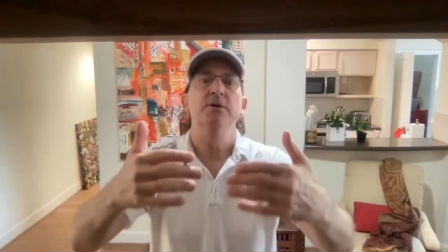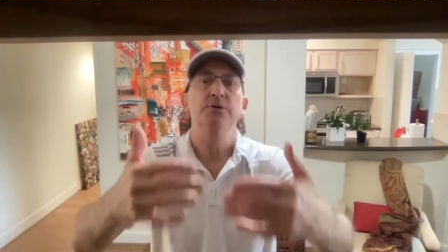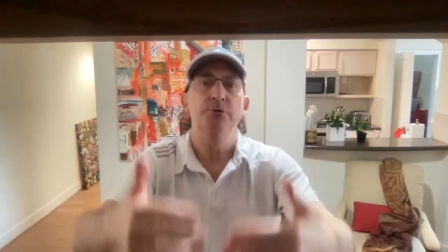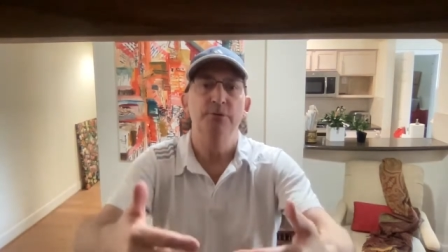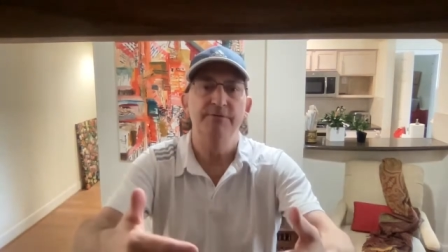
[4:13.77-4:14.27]

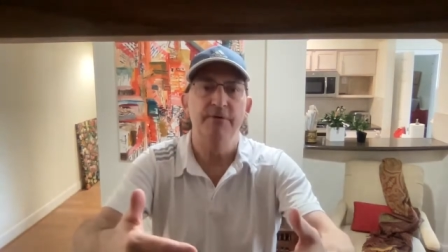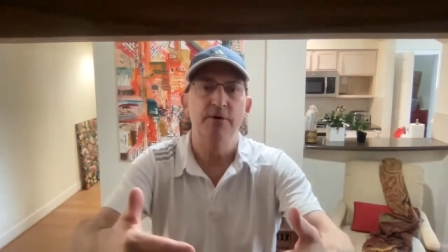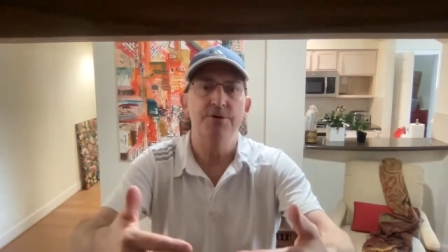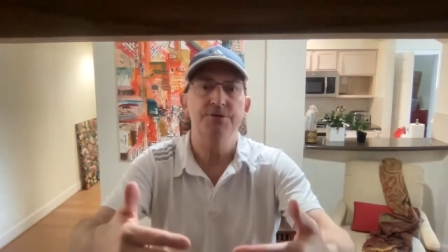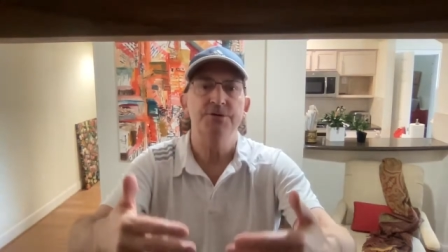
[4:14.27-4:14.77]
two
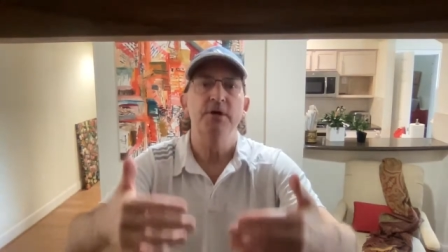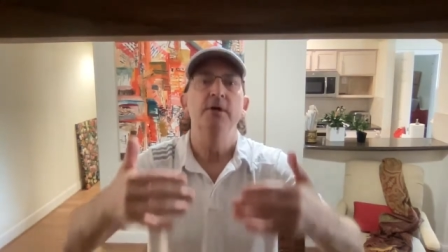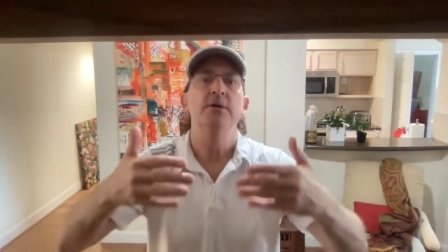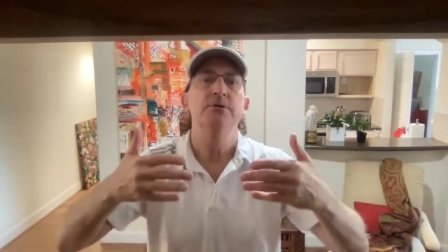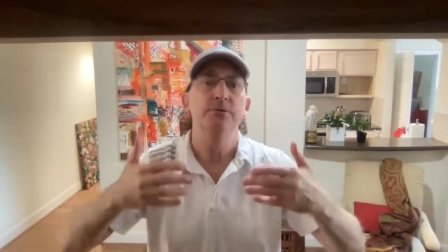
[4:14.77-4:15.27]
reverse,
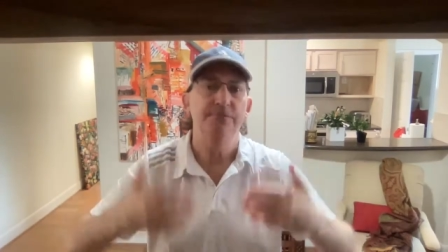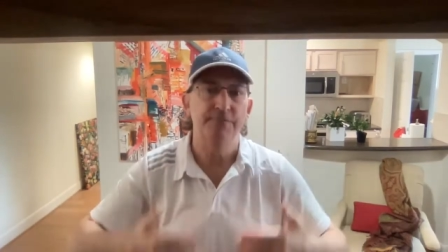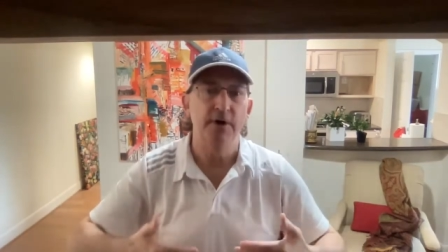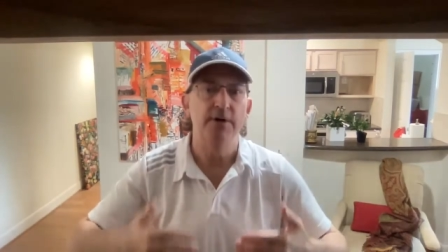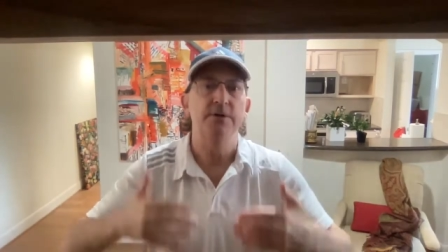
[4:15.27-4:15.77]
two
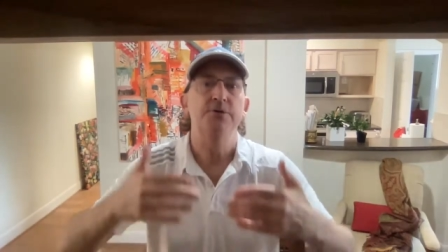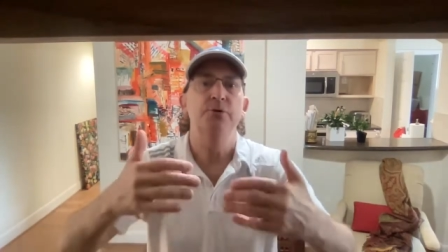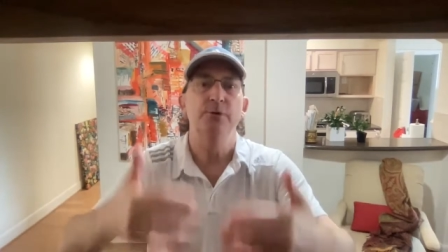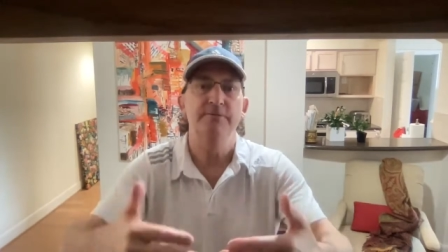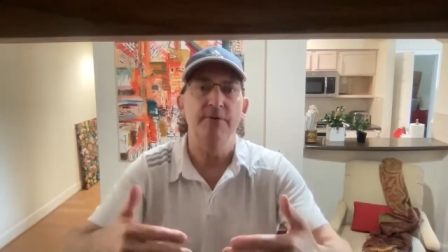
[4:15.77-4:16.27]
front,
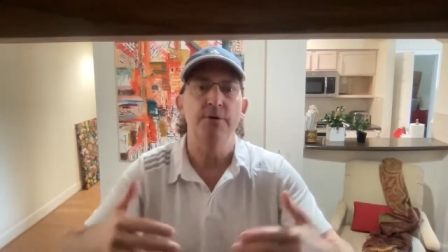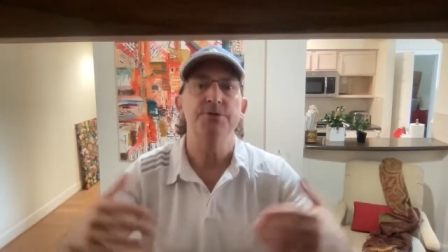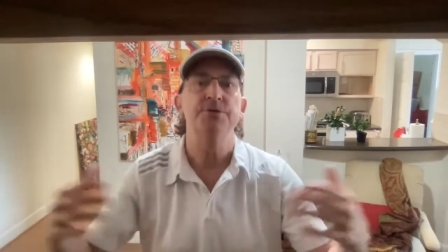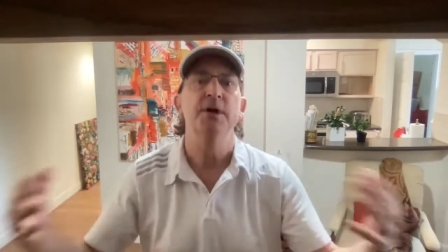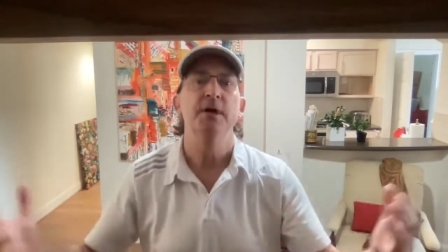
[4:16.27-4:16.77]
two
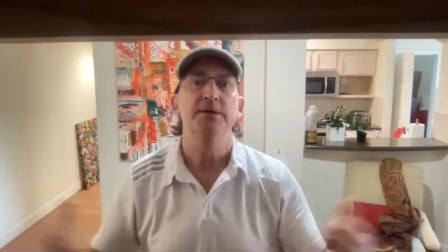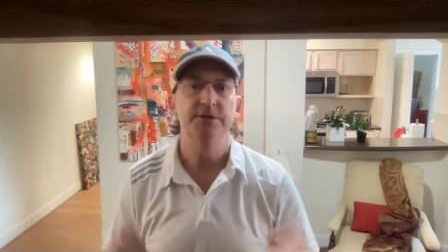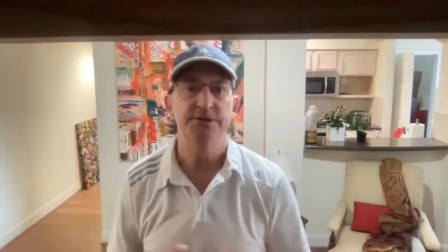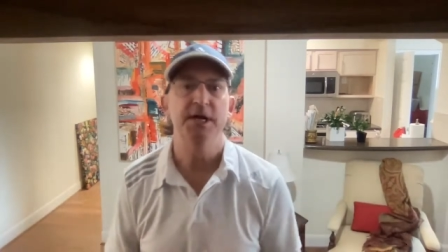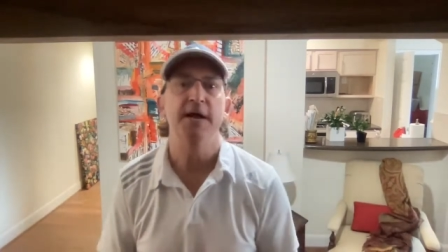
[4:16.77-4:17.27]
reverse
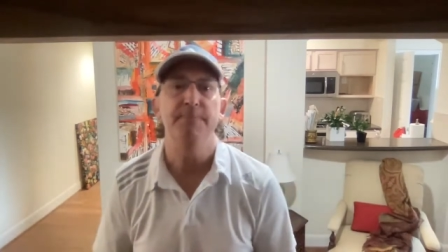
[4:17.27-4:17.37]
to 10